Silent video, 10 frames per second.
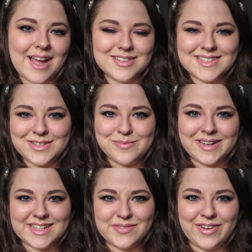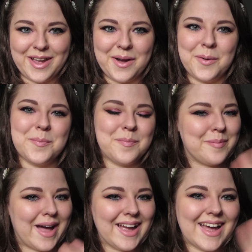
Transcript: I will see you in my next video. Bye